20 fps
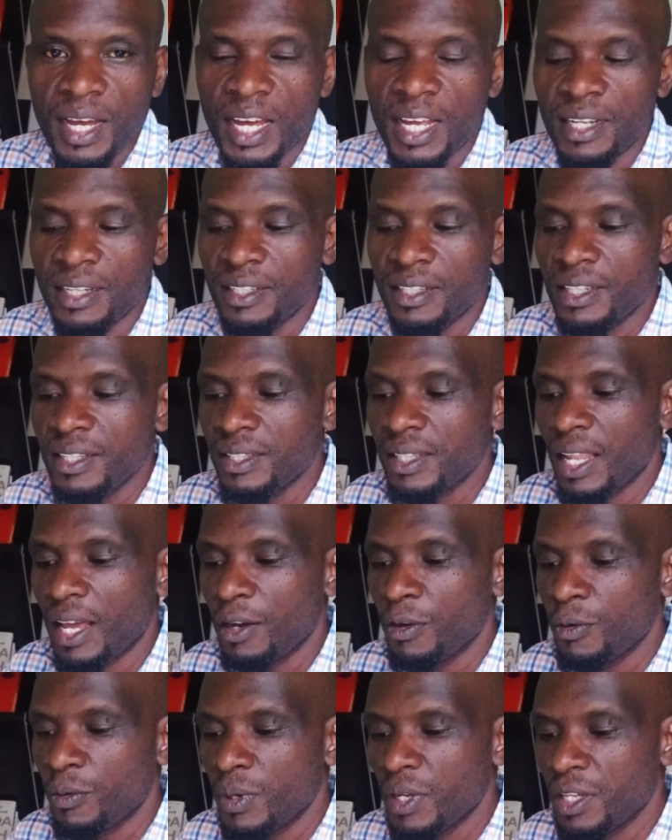and this
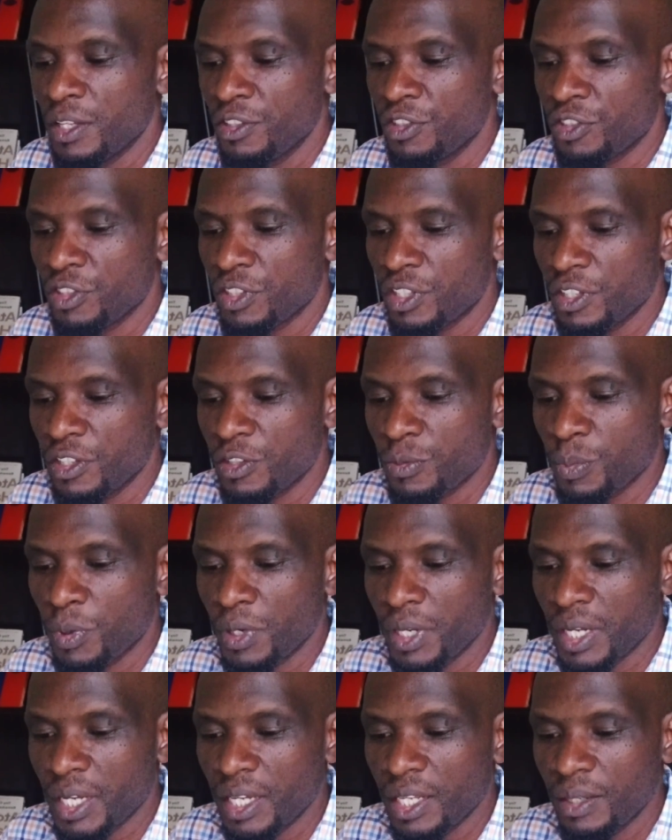language is
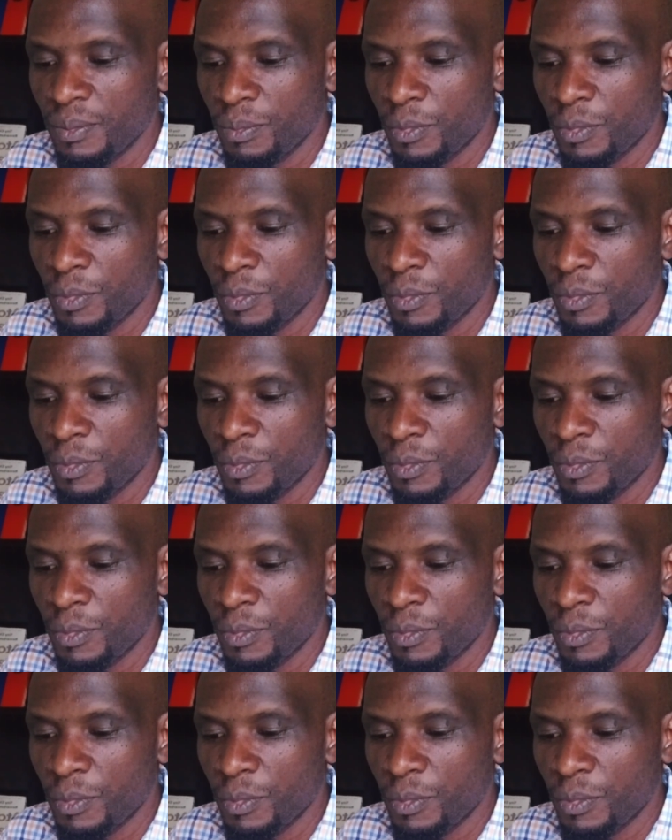spoken